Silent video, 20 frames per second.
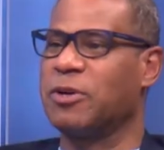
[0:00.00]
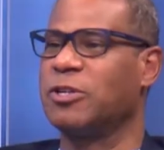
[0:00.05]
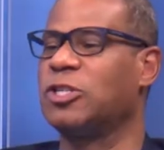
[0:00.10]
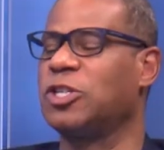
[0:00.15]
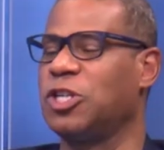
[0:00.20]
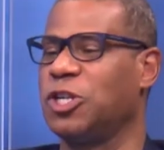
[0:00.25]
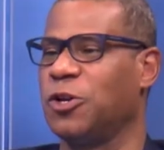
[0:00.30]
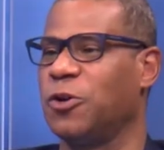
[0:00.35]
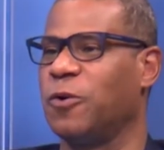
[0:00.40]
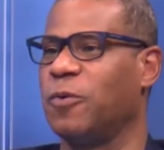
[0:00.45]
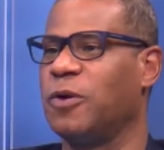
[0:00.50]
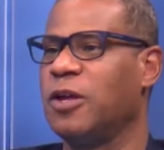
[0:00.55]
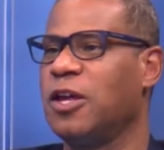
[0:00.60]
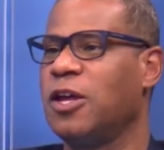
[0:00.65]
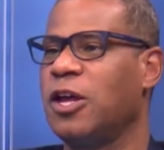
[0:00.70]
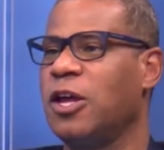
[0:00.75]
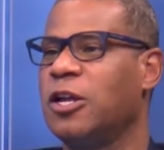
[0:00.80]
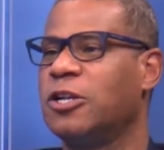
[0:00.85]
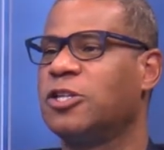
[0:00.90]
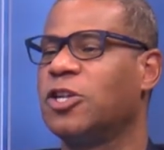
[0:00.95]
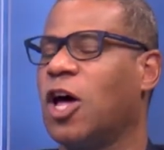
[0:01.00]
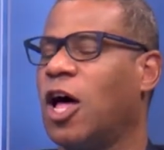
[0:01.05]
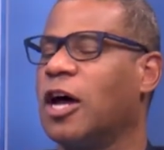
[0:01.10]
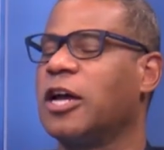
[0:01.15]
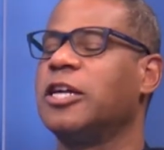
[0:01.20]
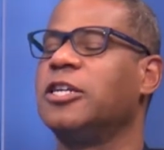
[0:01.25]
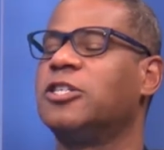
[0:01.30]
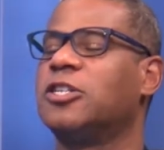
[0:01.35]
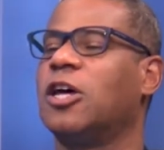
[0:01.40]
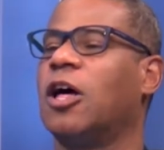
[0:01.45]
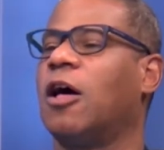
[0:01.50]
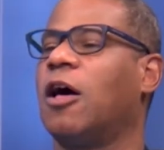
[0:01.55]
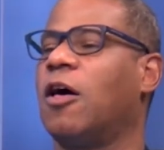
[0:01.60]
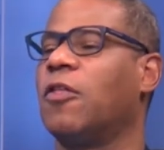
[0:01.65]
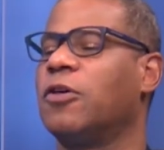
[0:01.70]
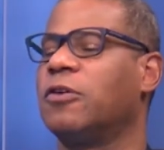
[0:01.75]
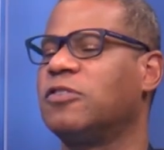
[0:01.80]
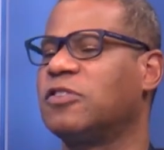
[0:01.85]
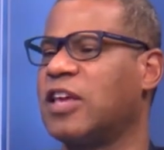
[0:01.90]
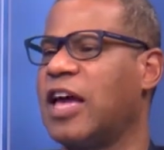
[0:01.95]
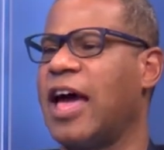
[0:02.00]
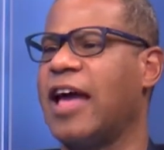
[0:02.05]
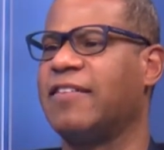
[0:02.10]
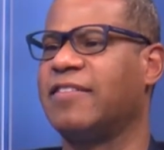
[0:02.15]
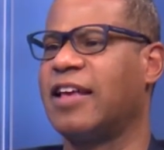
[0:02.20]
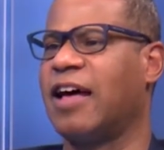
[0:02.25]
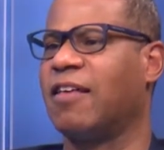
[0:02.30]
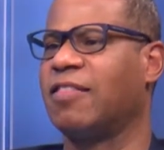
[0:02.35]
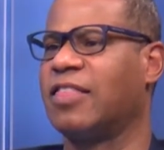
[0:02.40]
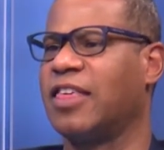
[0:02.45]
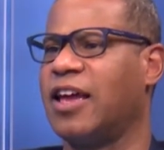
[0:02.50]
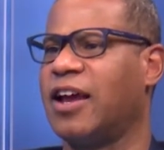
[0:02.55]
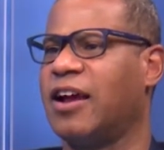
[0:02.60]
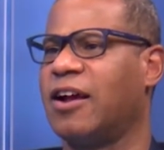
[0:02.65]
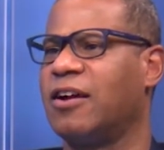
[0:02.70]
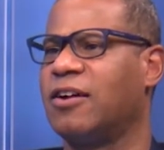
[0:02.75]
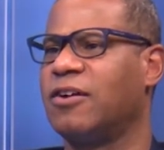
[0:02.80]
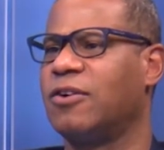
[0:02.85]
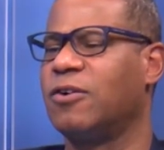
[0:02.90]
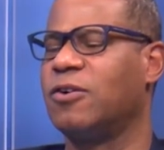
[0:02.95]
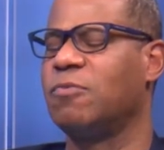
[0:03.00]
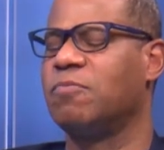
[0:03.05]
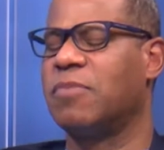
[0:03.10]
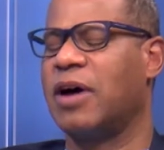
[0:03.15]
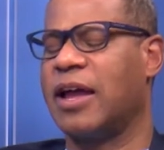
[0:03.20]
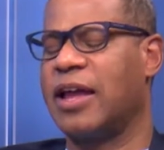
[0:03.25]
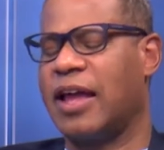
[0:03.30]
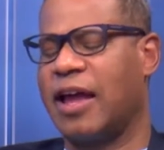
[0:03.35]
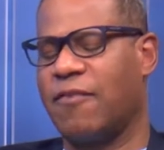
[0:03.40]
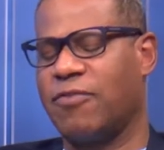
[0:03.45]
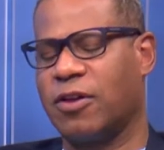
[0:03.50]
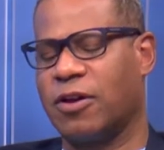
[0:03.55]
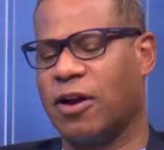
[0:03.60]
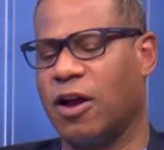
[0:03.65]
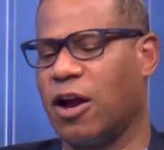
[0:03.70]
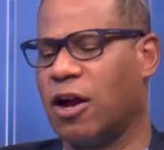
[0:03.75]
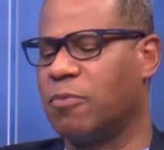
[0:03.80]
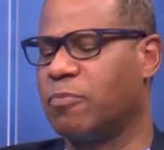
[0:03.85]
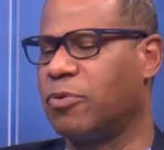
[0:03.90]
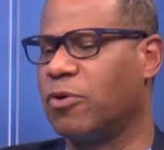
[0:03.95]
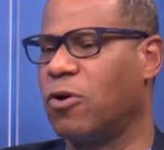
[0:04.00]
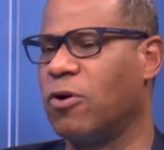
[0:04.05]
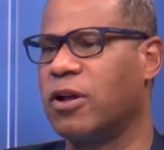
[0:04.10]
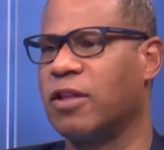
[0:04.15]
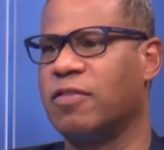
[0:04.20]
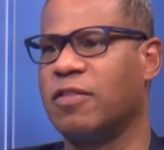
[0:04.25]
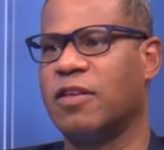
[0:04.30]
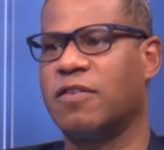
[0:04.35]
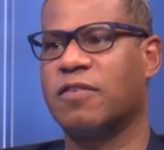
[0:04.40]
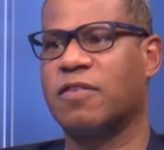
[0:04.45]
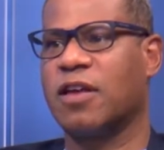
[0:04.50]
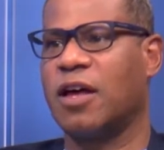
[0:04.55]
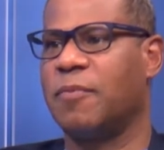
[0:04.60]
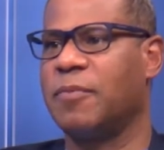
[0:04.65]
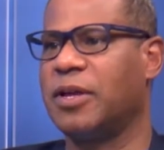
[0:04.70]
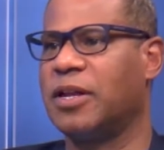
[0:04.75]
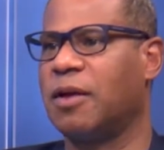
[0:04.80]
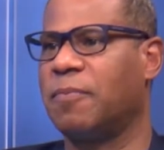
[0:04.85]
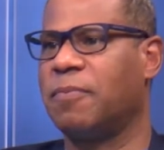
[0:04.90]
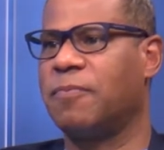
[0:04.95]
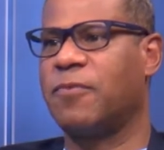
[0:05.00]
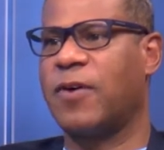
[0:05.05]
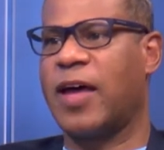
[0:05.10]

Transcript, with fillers: number two, talking to all those guys out there who might have their heart broken this coming